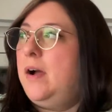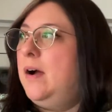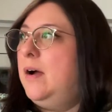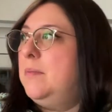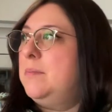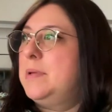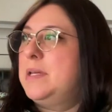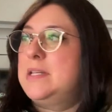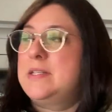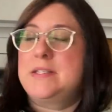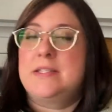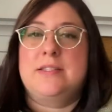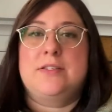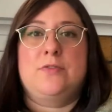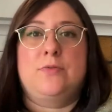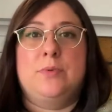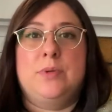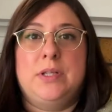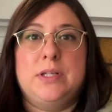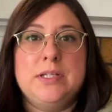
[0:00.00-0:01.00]
because it's
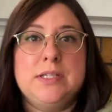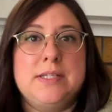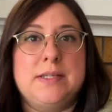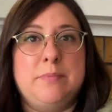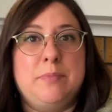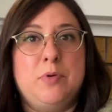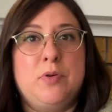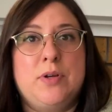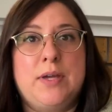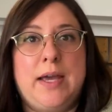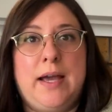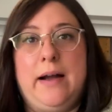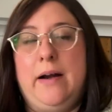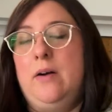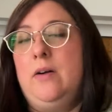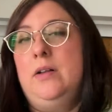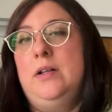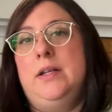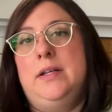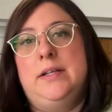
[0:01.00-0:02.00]
a really simple
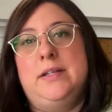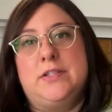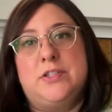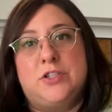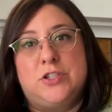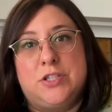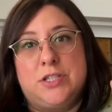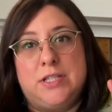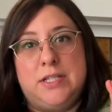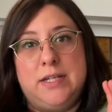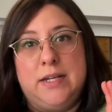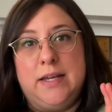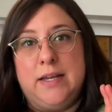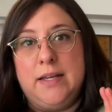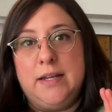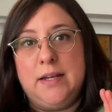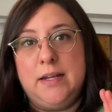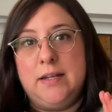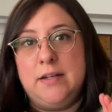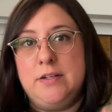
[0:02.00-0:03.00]
cowl and it's just
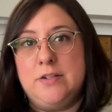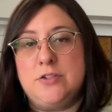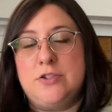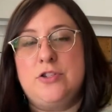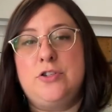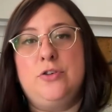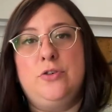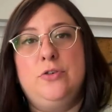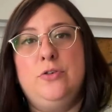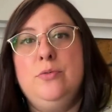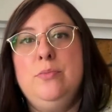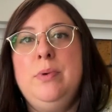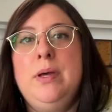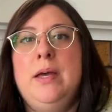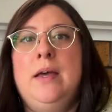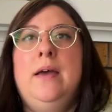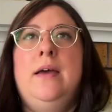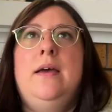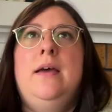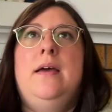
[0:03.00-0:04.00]
knit in a tube,
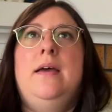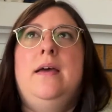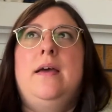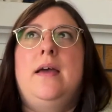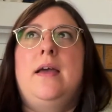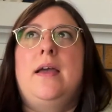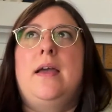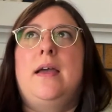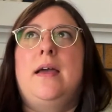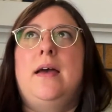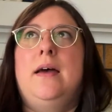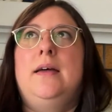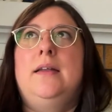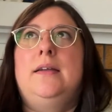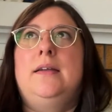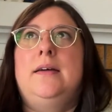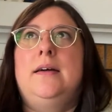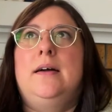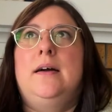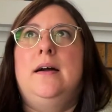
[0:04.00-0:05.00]

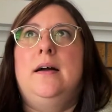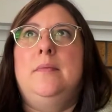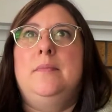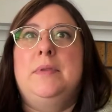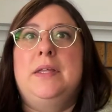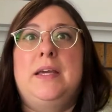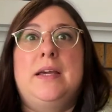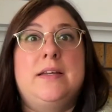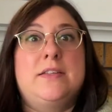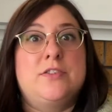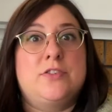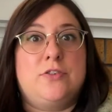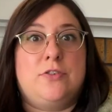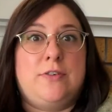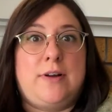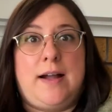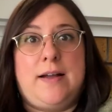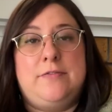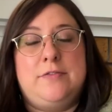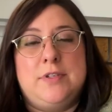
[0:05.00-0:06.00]
and the ends are
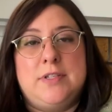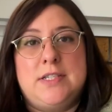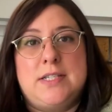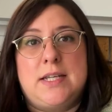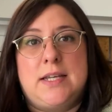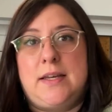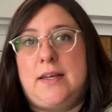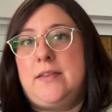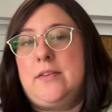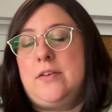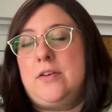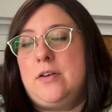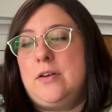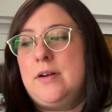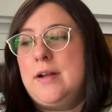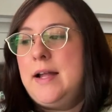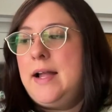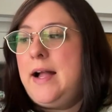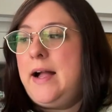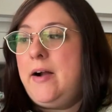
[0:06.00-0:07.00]
grafted
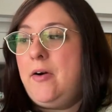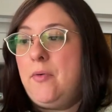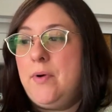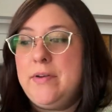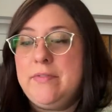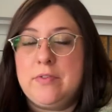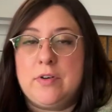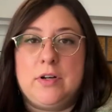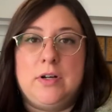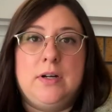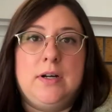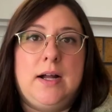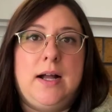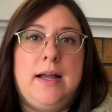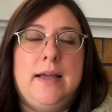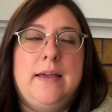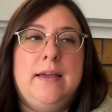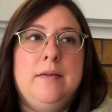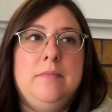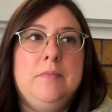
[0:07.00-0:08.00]
together. However,
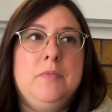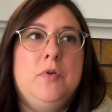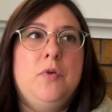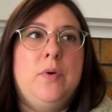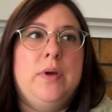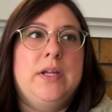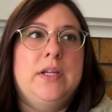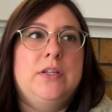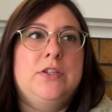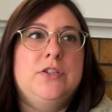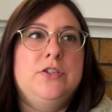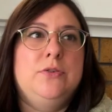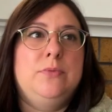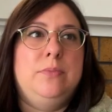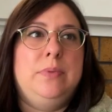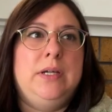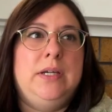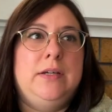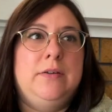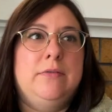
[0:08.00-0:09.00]
I am going to
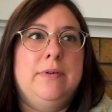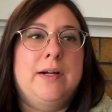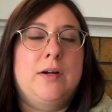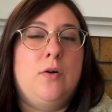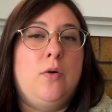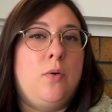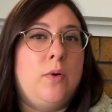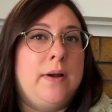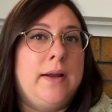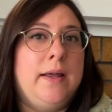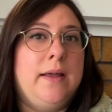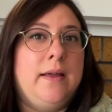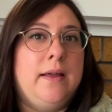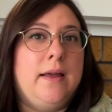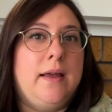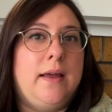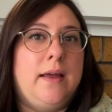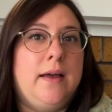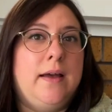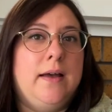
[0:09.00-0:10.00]
be
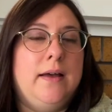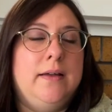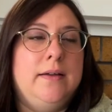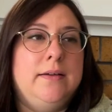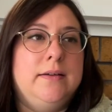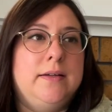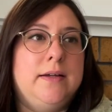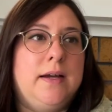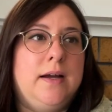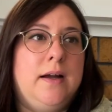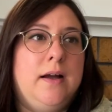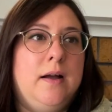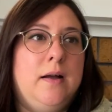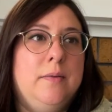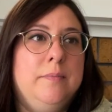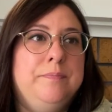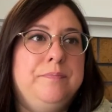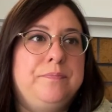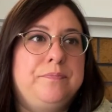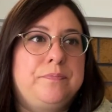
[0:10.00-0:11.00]
recording
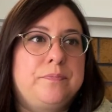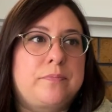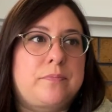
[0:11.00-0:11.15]
and